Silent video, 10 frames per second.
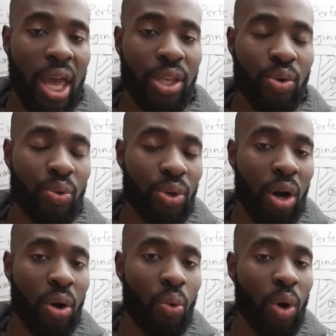and you
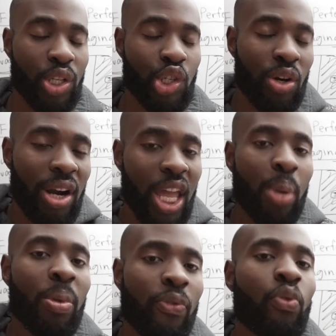know what you're
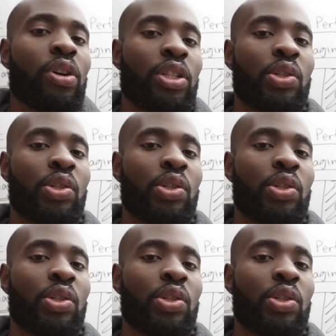aiming for,